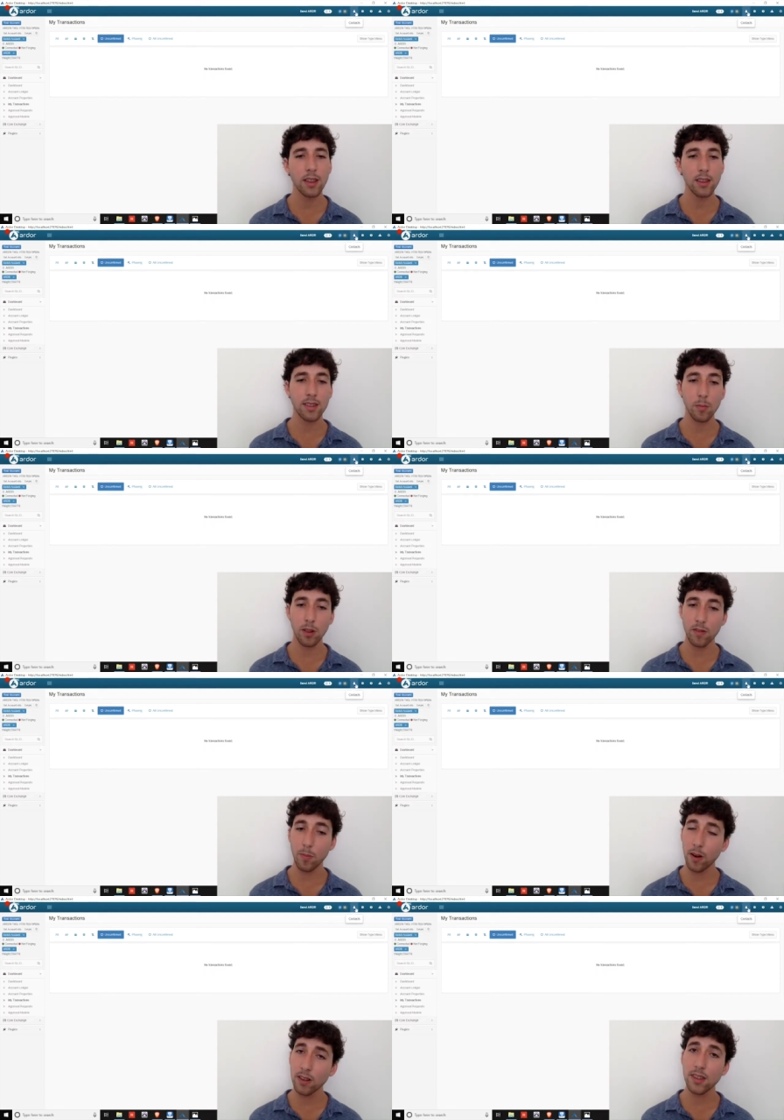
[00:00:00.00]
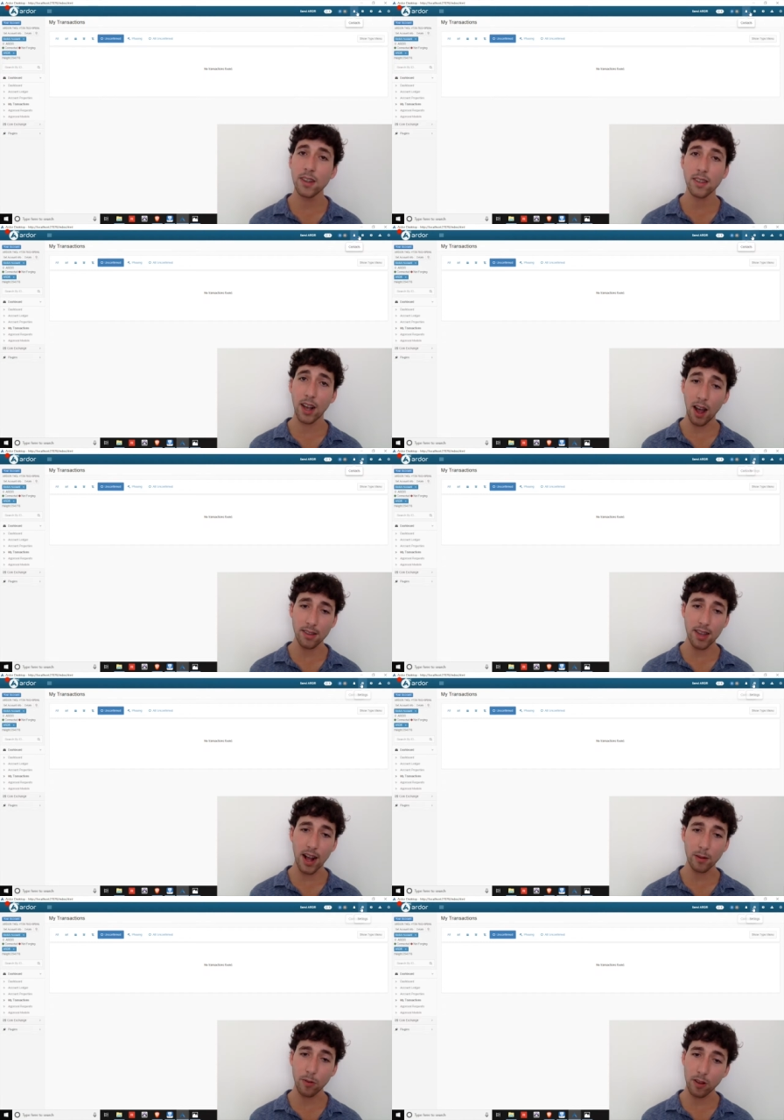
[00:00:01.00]
The symbol of a person is a
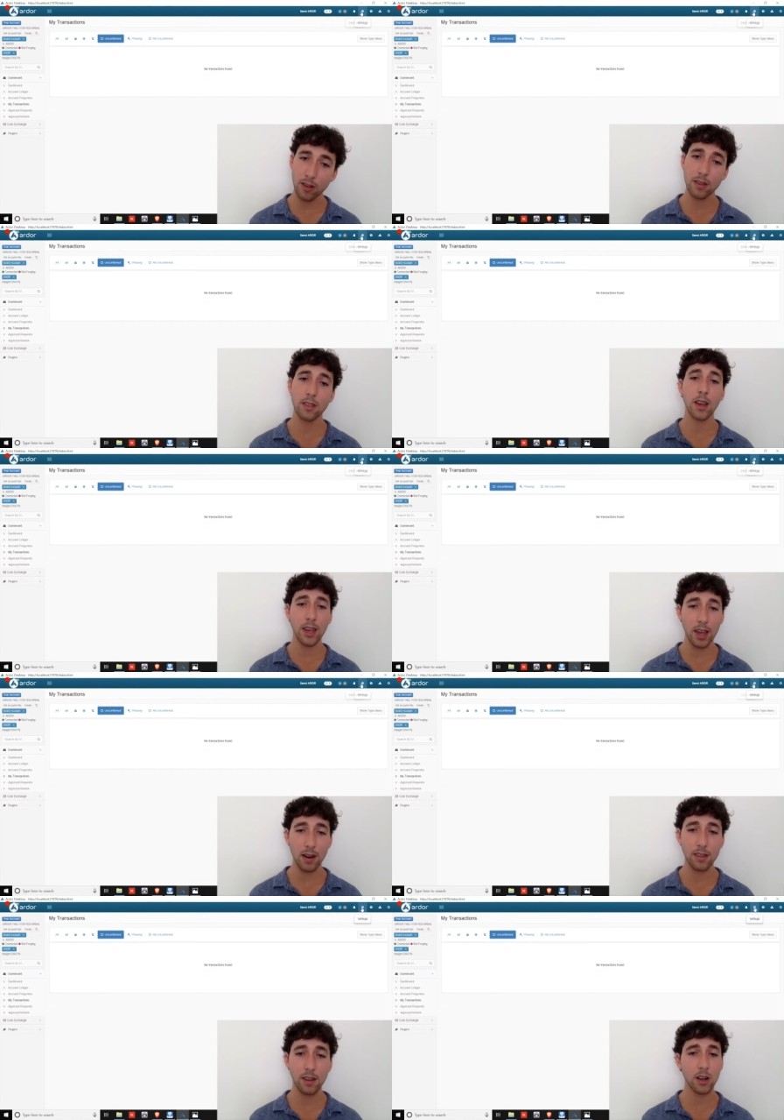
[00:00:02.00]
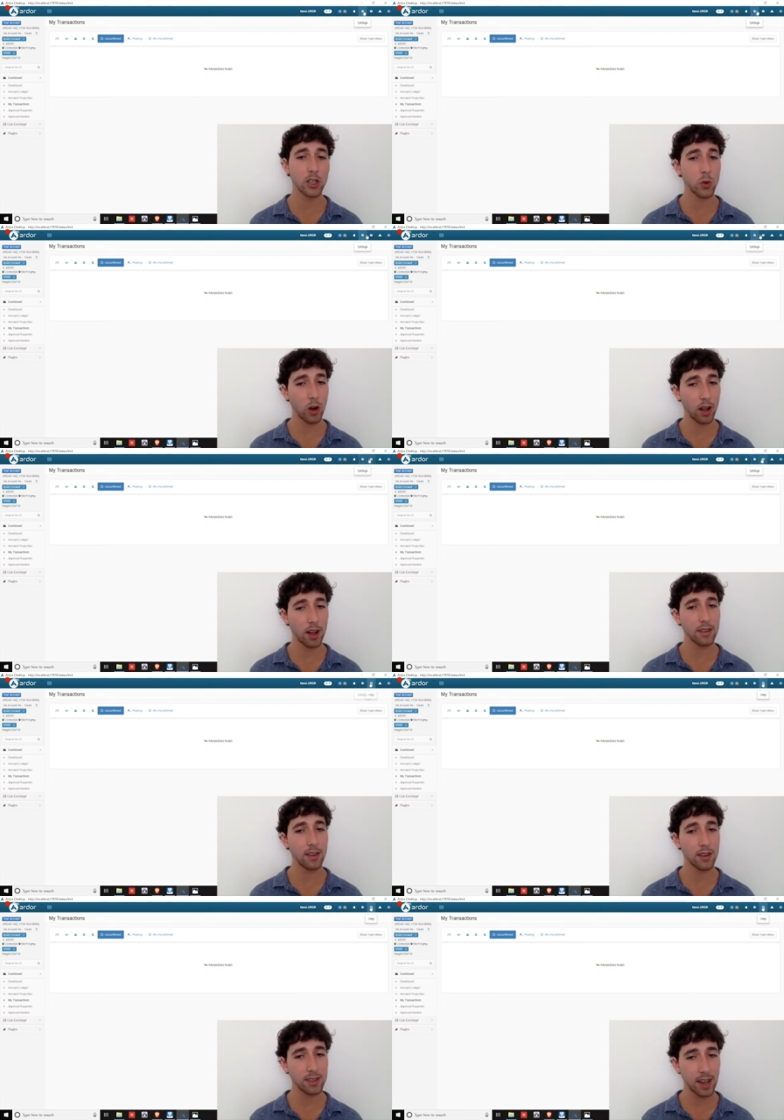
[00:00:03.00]
contact book, the gears are a shortcut to
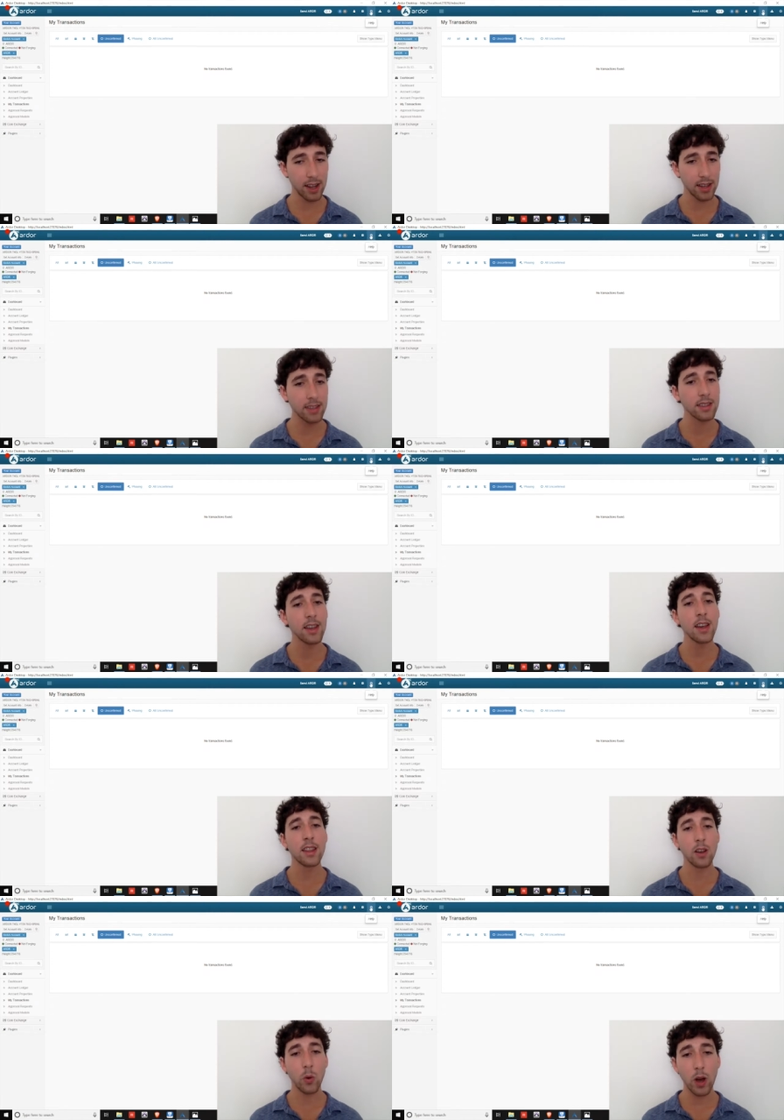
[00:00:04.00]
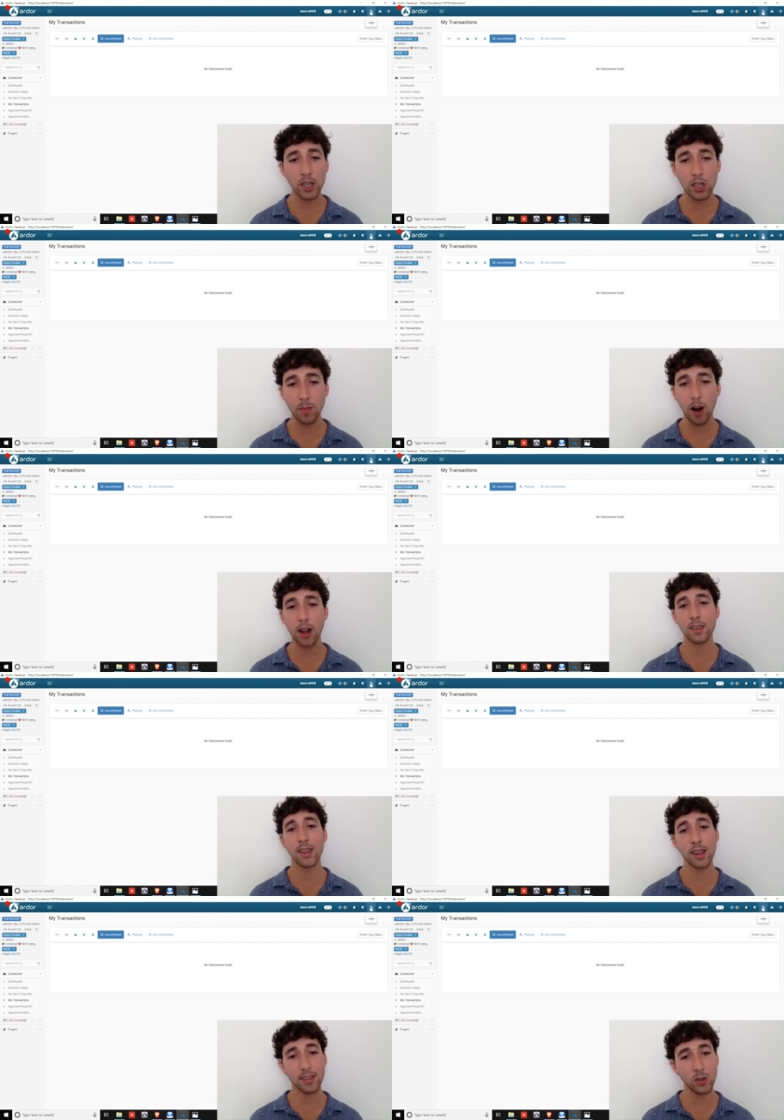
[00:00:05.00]
your settings, the question mark
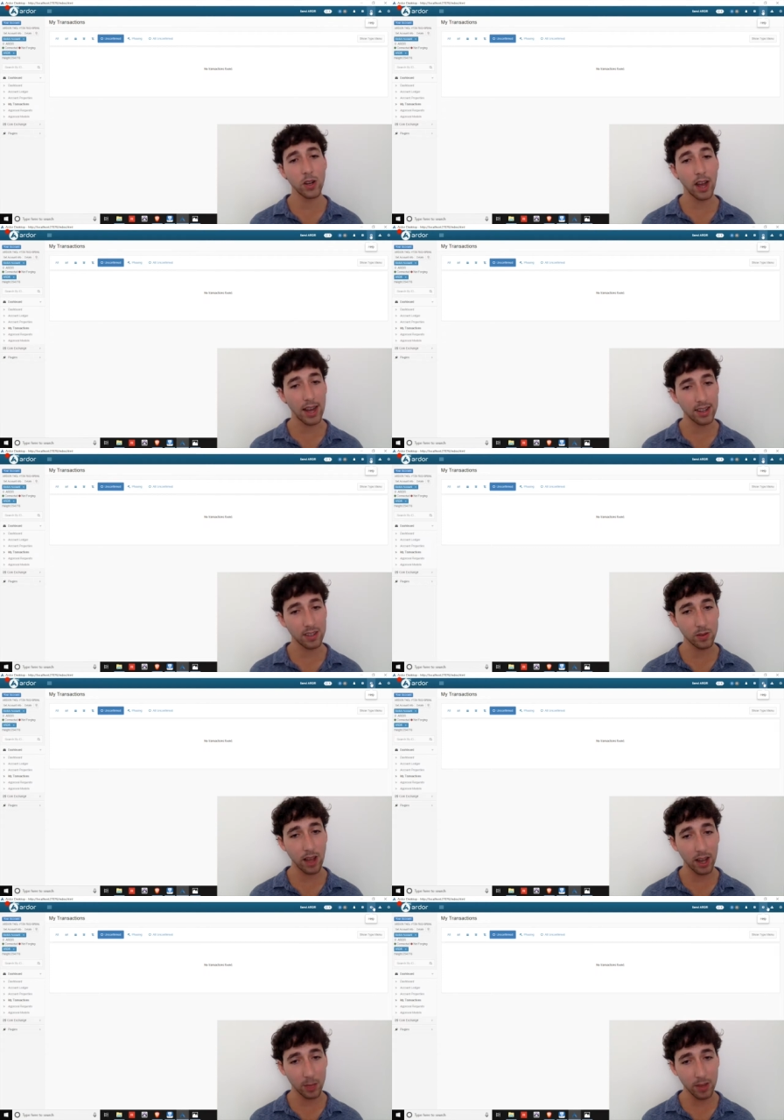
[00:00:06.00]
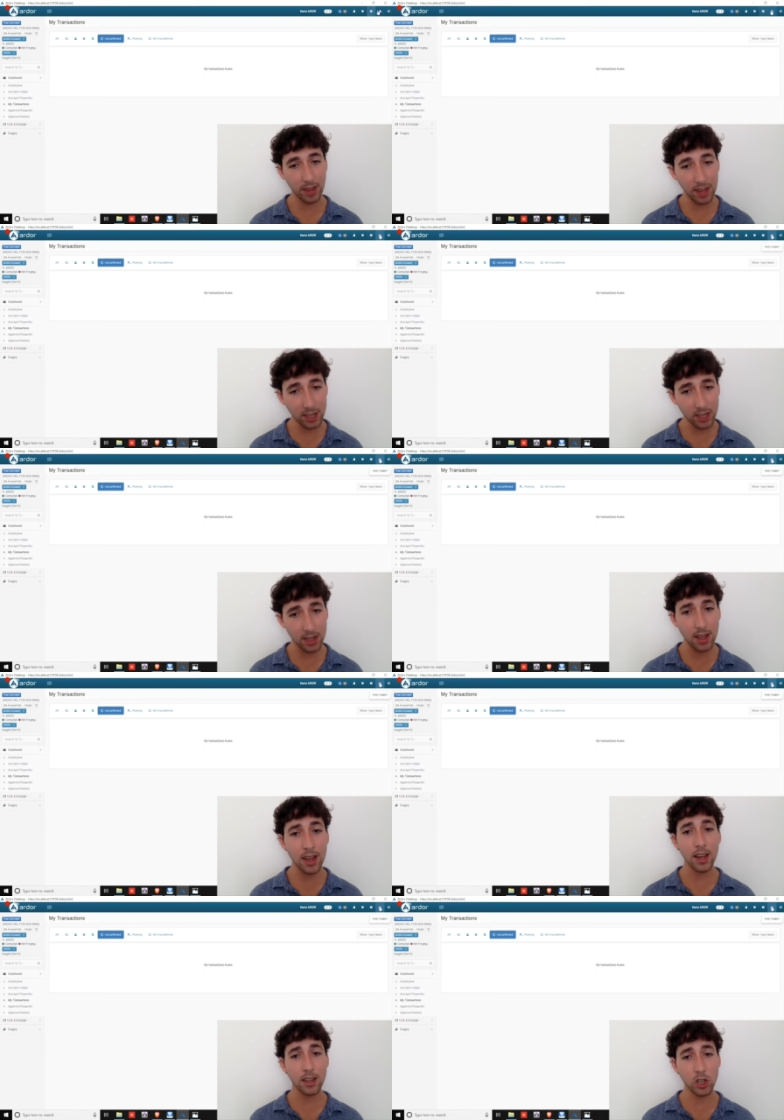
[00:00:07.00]
takes you to guidance documentation,
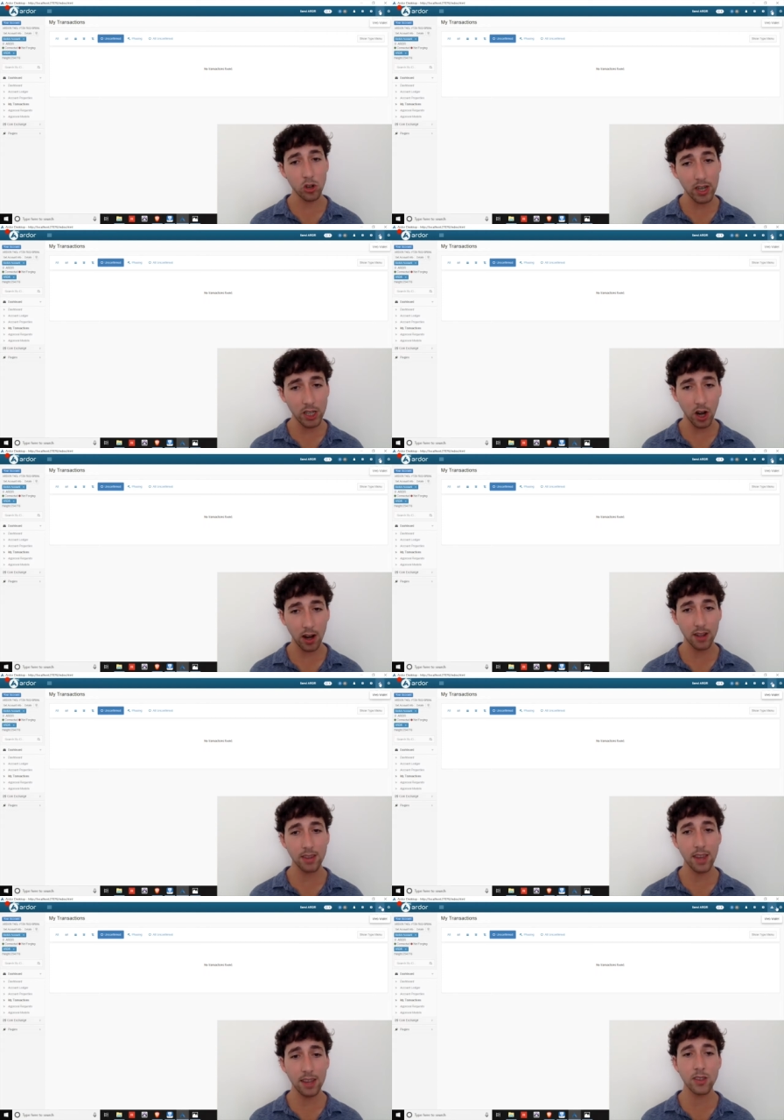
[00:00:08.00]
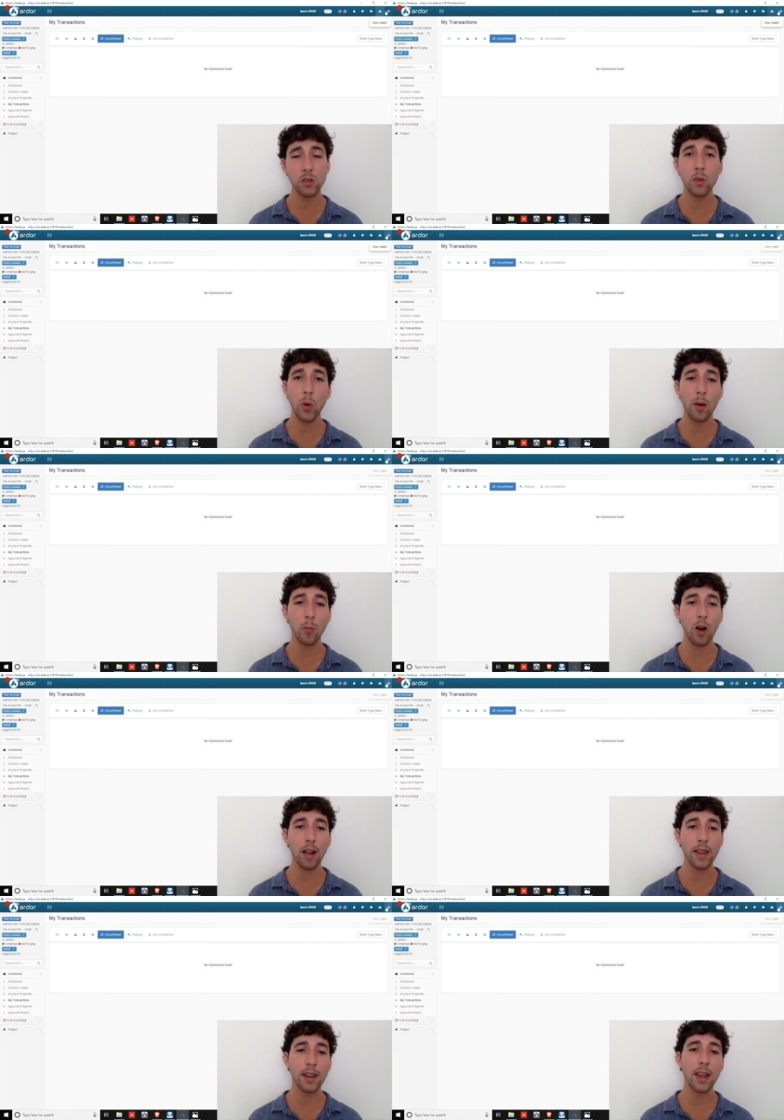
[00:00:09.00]
the tree chart takes you to the web
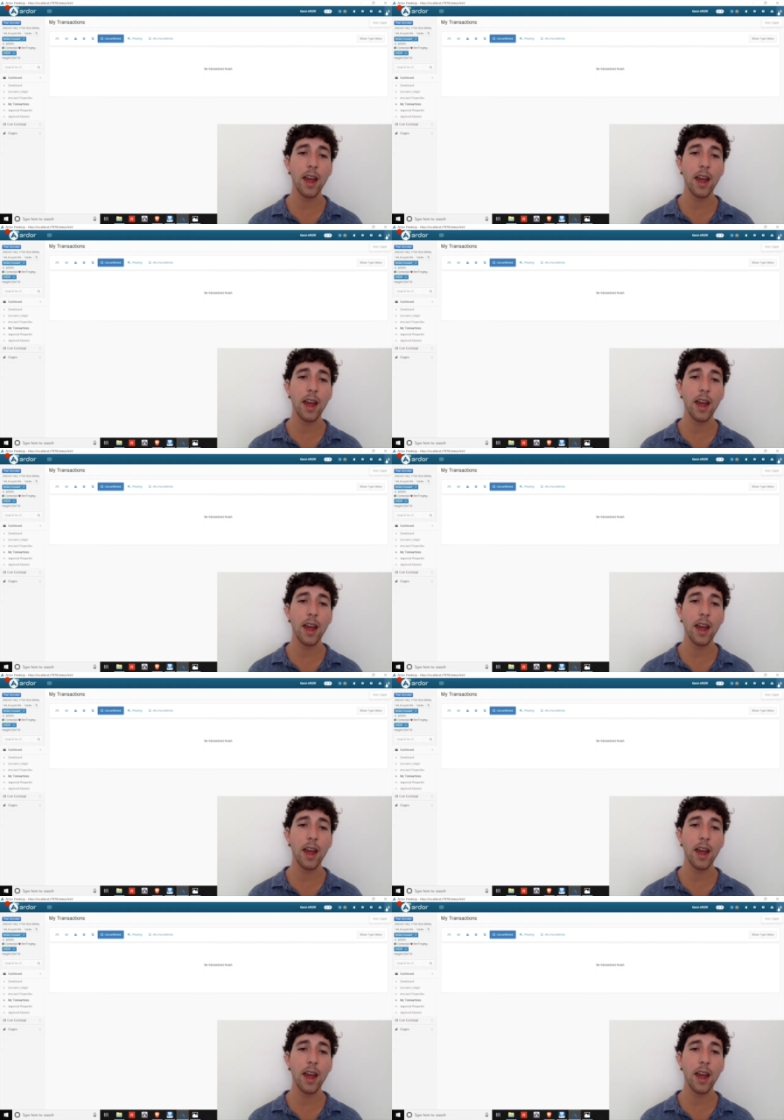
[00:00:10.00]
wallet,